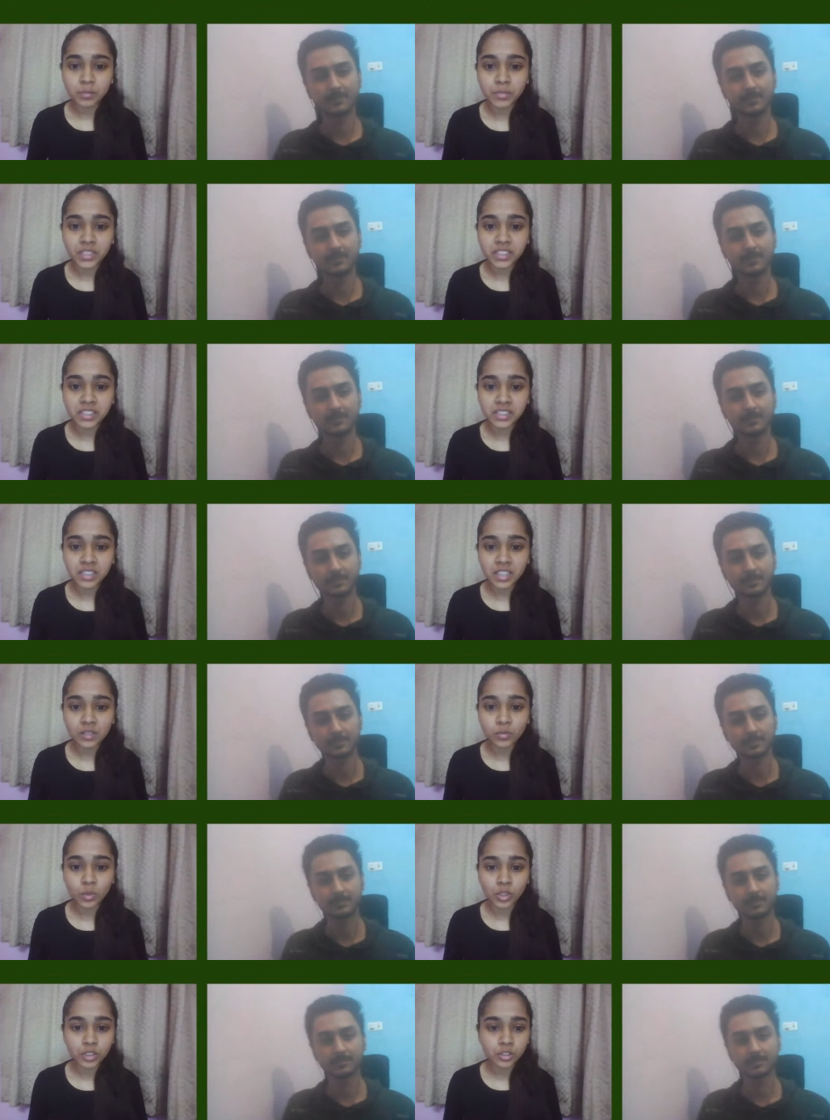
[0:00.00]
Speaker 1: Please
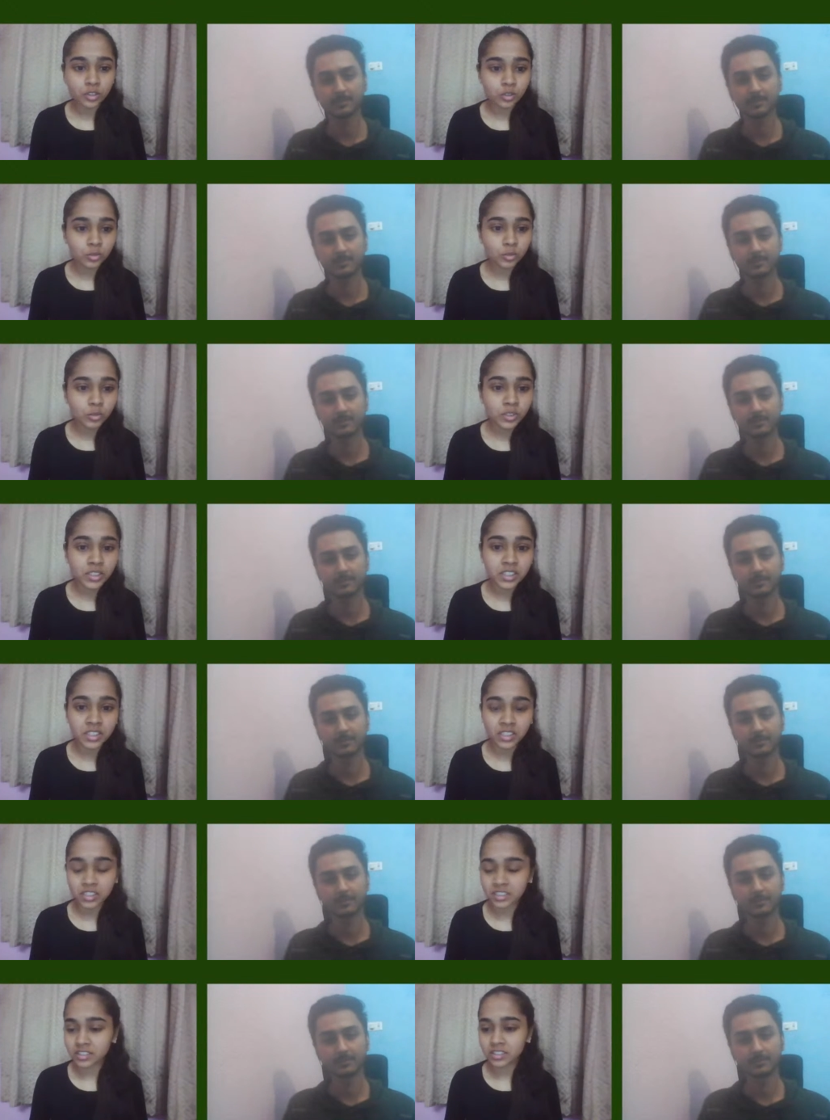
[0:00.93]
tell what to do.
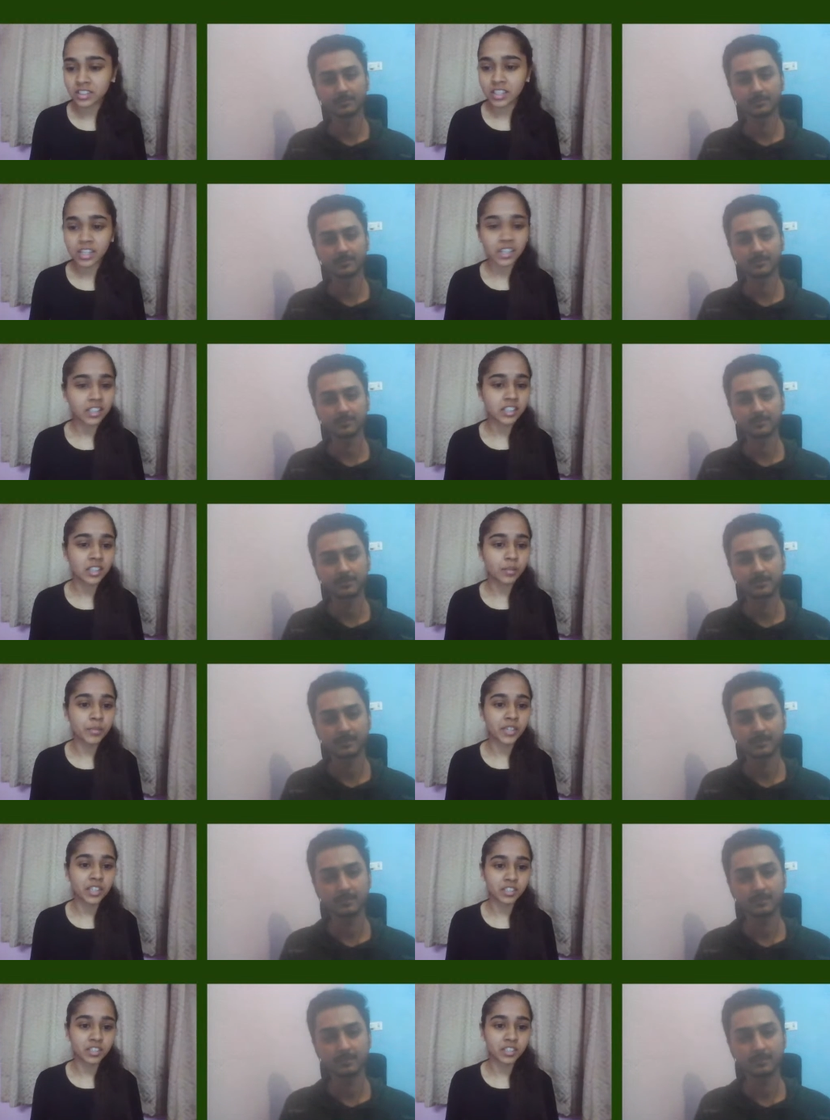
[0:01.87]
He is currently a